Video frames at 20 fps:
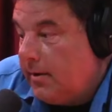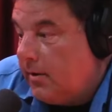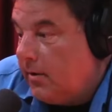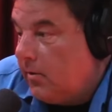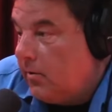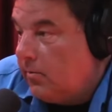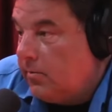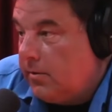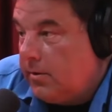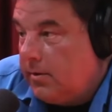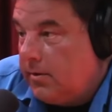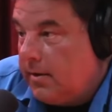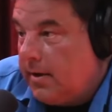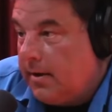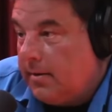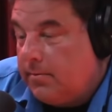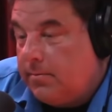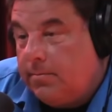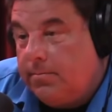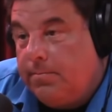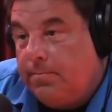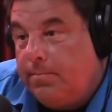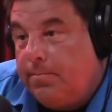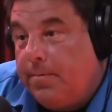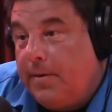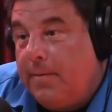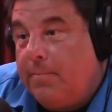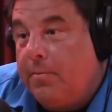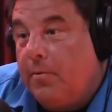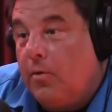know, you got
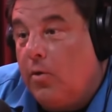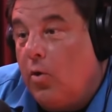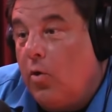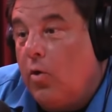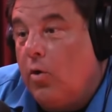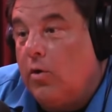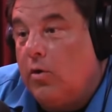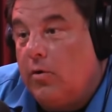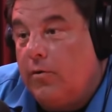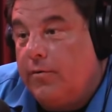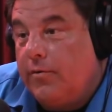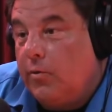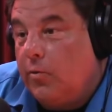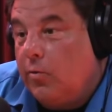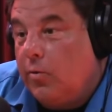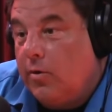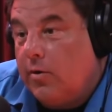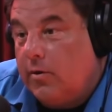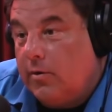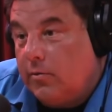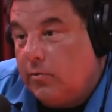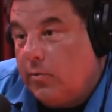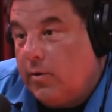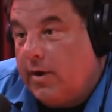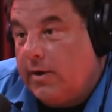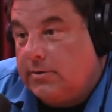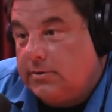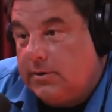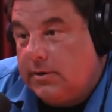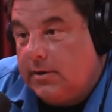people all over the world
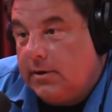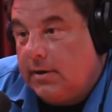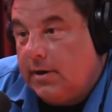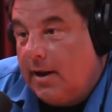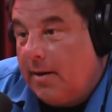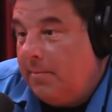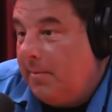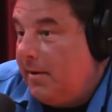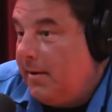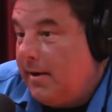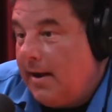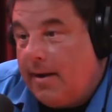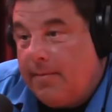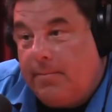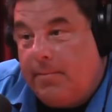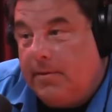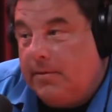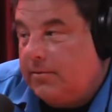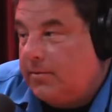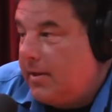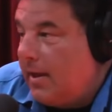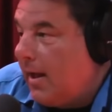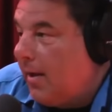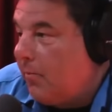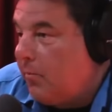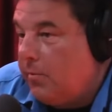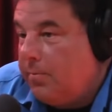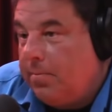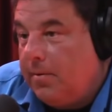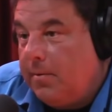watching it. I mean, I've been stopped
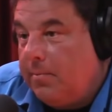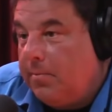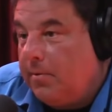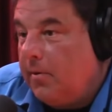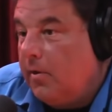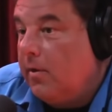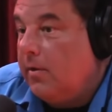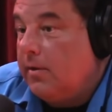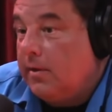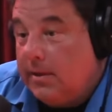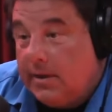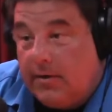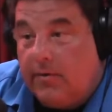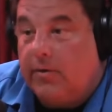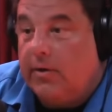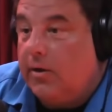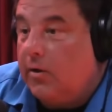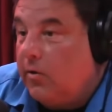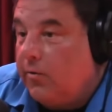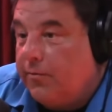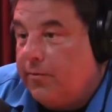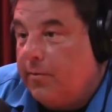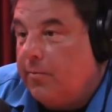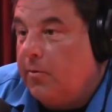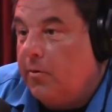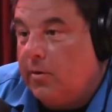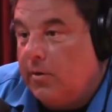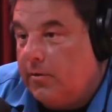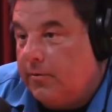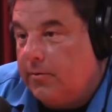with people literally from
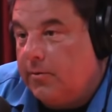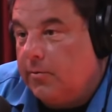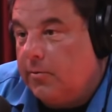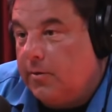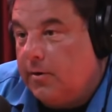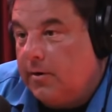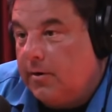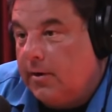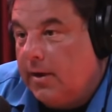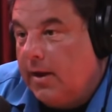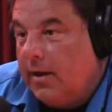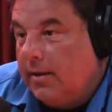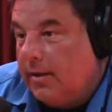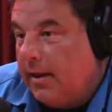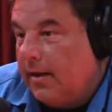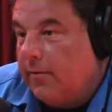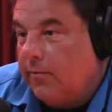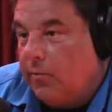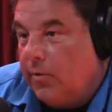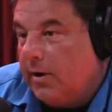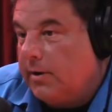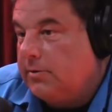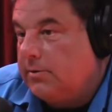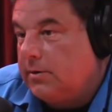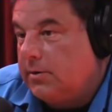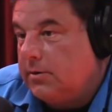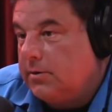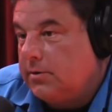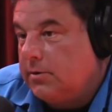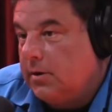all over the world that have watched
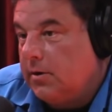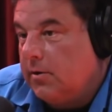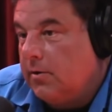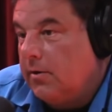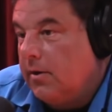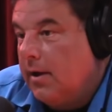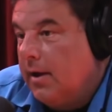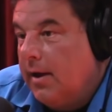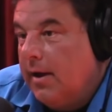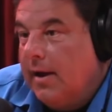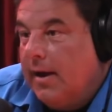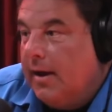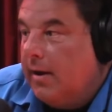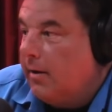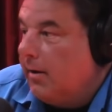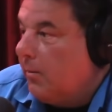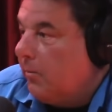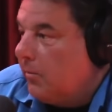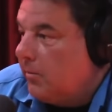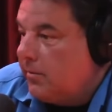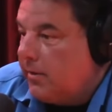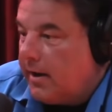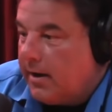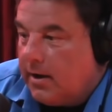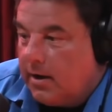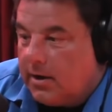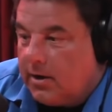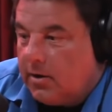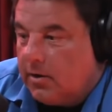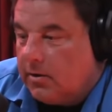the show. It was like
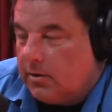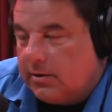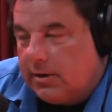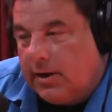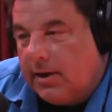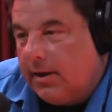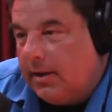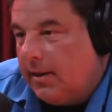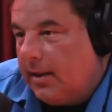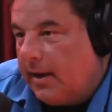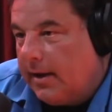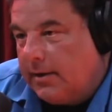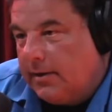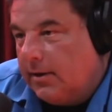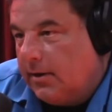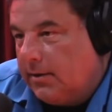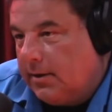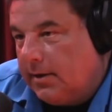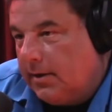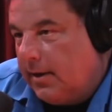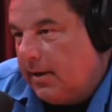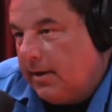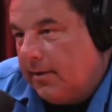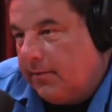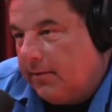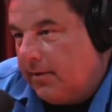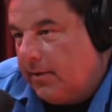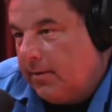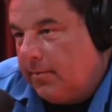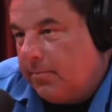a cult hit, like nothing that
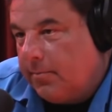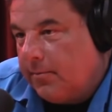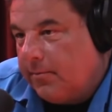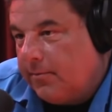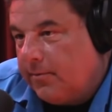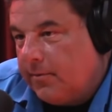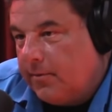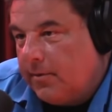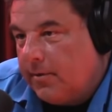ever hit before.